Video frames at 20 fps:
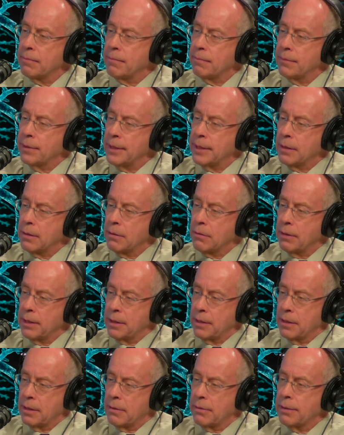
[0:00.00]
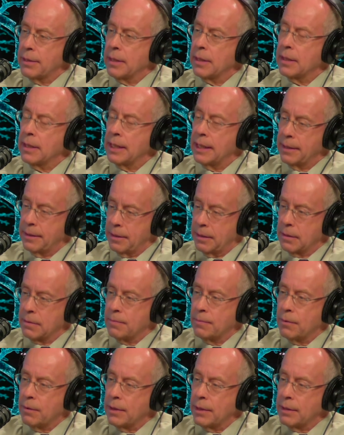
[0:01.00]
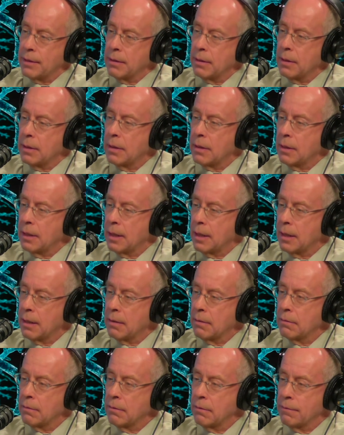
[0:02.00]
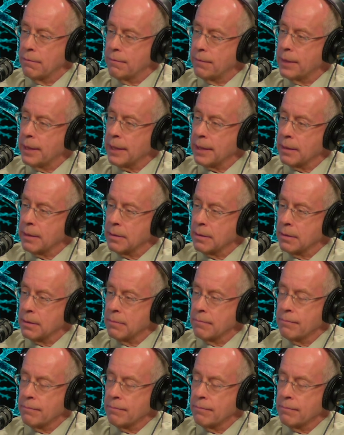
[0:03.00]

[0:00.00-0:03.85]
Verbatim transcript: the criteria at this point are fixed,